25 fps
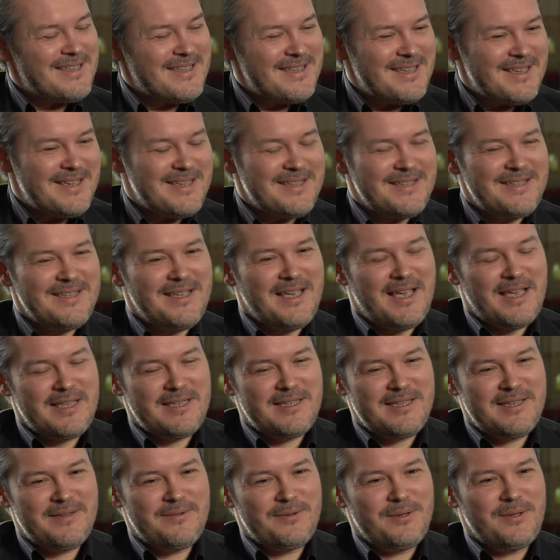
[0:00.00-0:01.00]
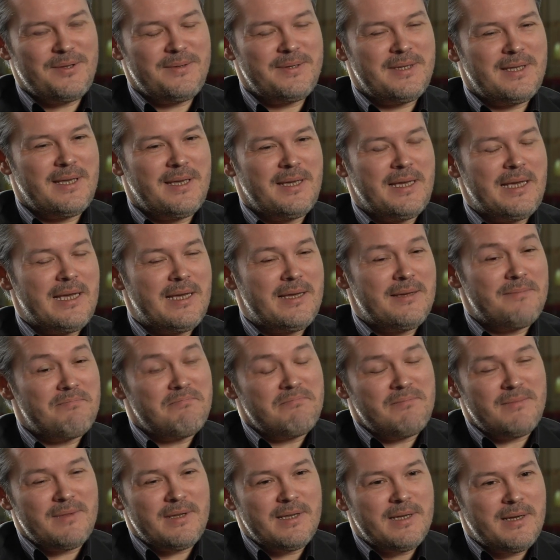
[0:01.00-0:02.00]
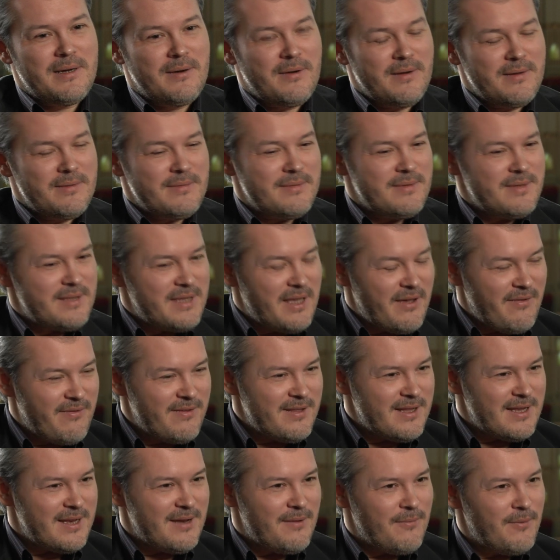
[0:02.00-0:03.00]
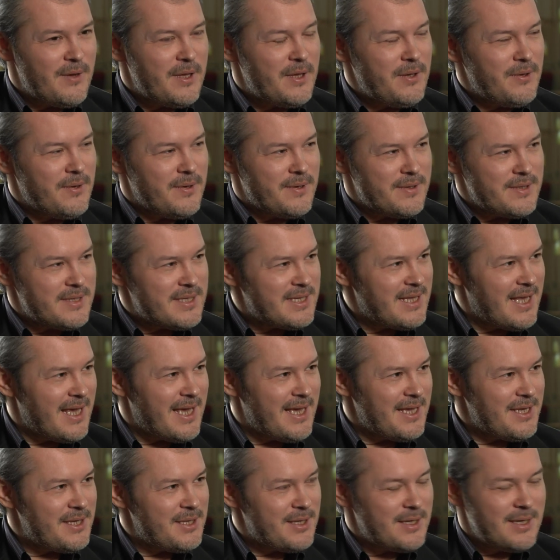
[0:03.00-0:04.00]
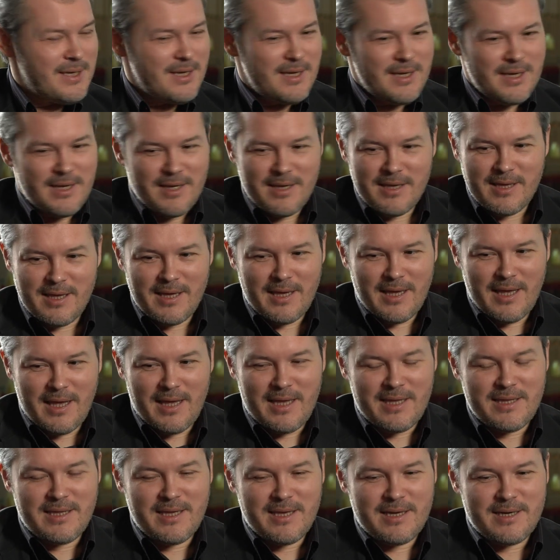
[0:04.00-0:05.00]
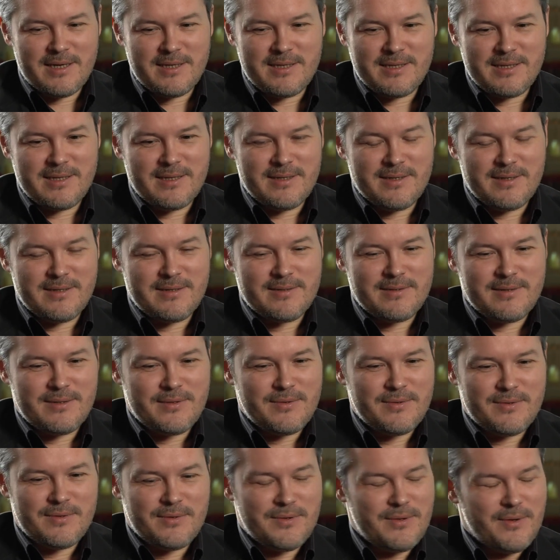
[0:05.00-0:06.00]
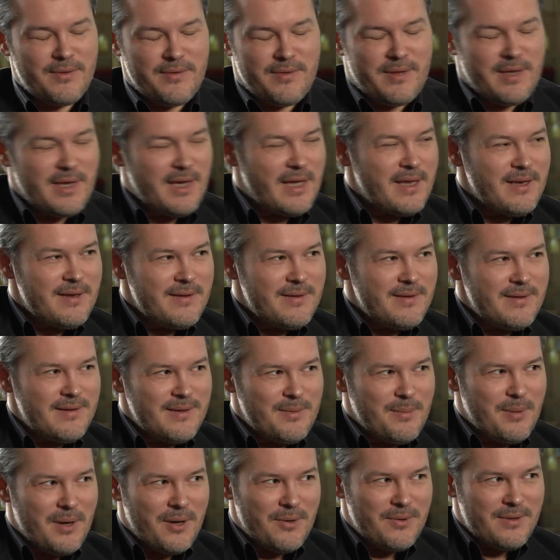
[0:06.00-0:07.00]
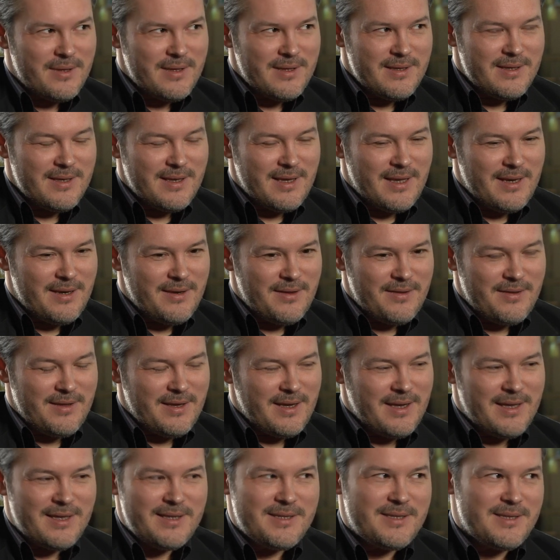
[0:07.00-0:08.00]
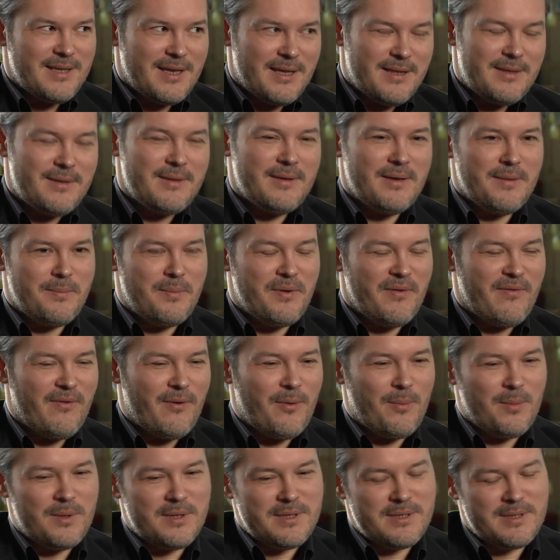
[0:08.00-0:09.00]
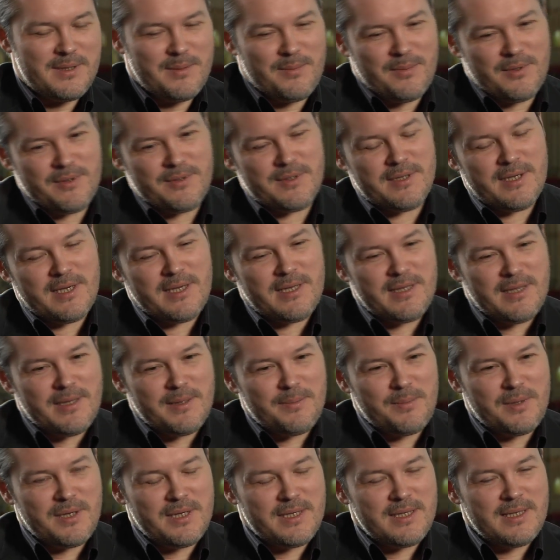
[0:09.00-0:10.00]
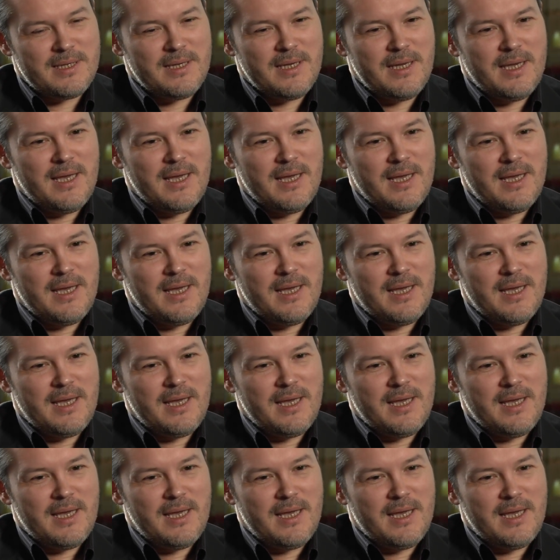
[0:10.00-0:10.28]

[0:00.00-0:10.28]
Yes, yeah, I see what you're saying. Definitely, when you're on stage, there isn't, you don't think about anything else than performance, the music, the piece.